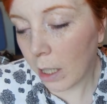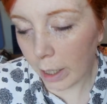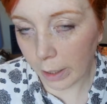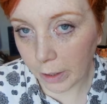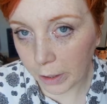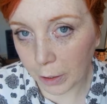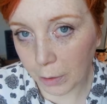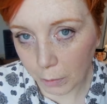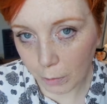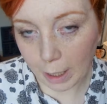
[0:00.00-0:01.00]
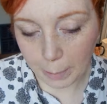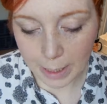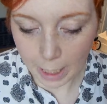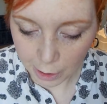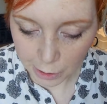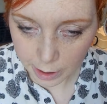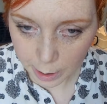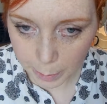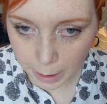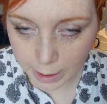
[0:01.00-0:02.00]
eyeliner
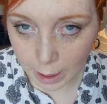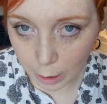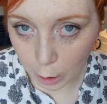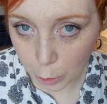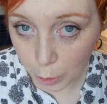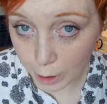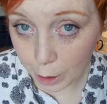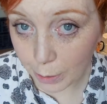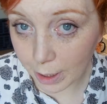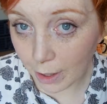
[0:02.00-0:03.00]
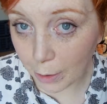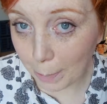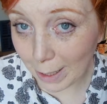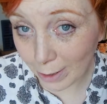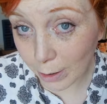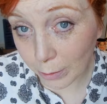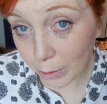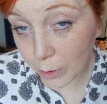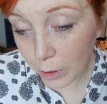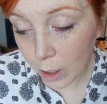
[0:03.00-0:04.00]
recommendations, because I largely use either
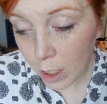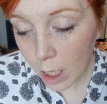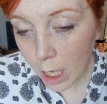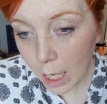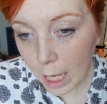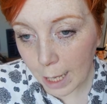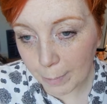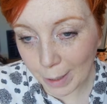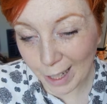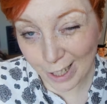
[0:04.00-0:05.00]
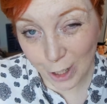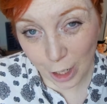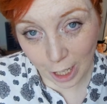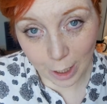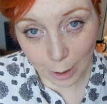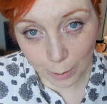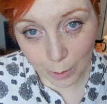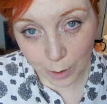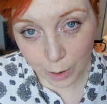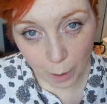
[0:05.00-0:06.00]
pencils, eyeshadows,
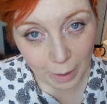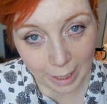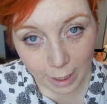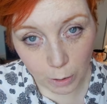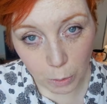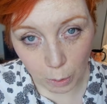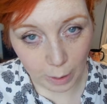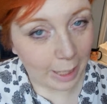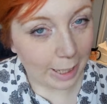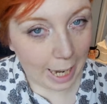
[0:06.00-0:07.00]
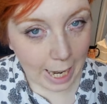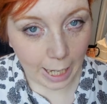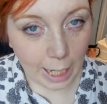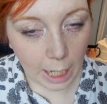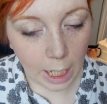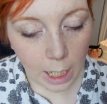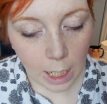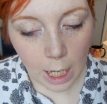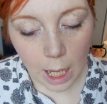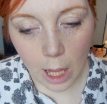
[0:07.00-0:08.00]
so like, or like cake,
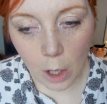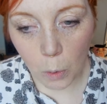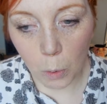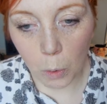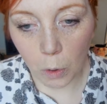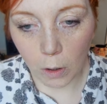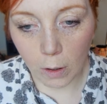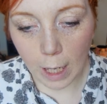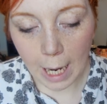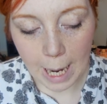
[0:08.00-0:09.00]
or